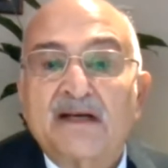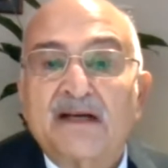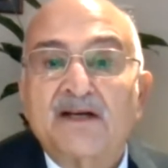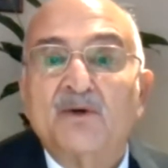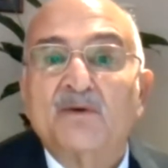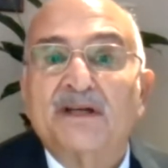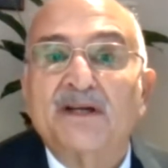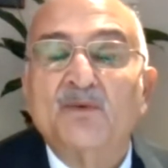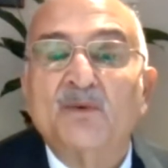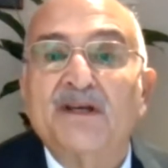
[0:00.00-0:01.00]
How
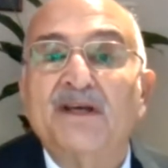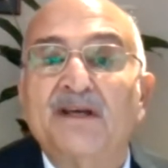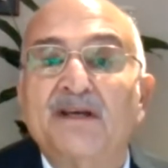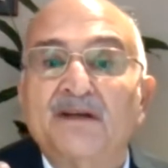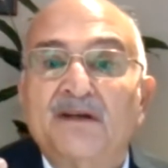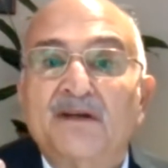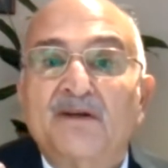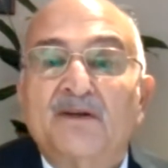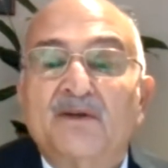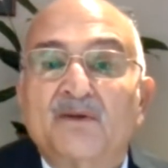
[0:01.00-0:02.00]
can we
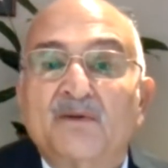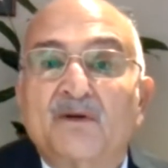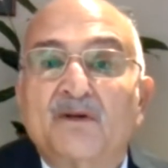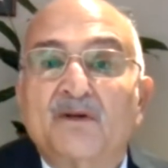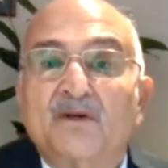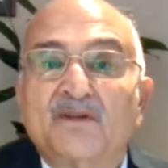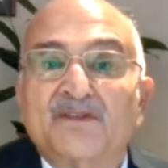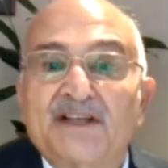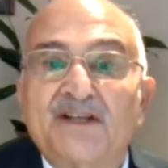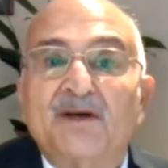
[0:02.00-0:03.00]

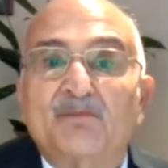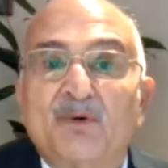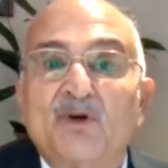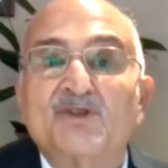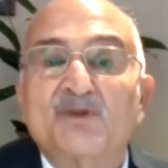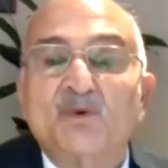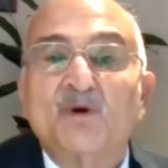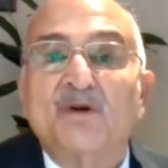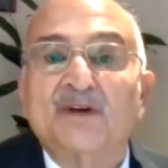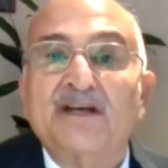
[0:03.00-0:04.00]
consider
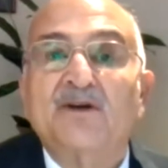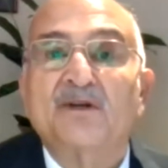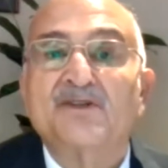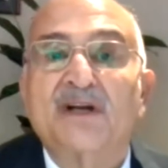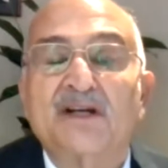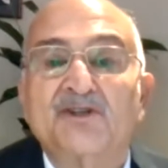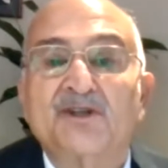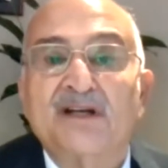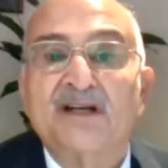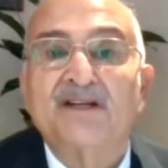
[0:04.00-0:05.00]
post-war
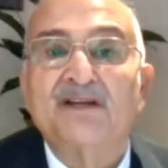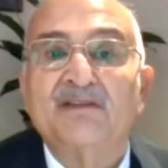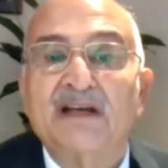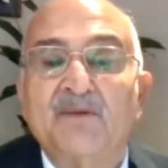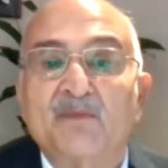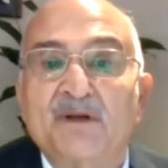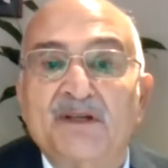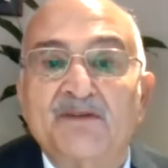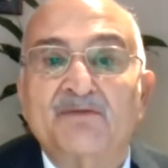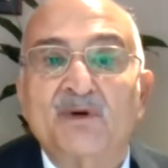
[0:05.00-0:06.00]
reconstruction and
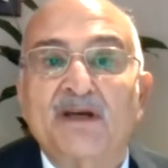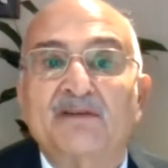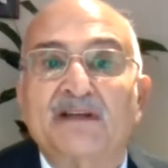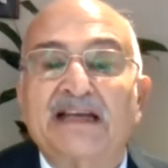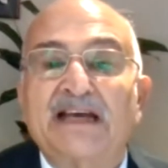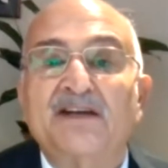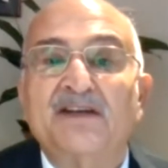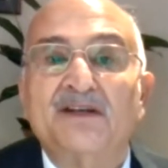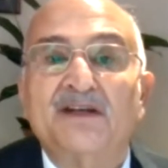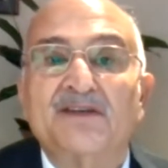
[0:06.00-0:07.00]
development if we have
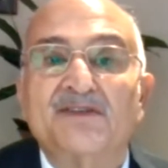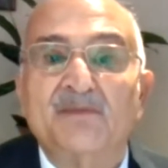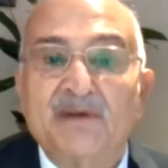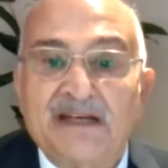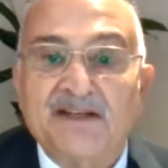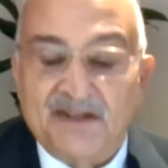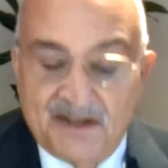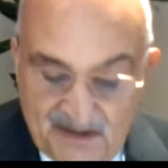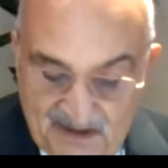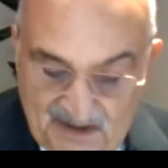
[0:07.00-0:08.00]
attained stability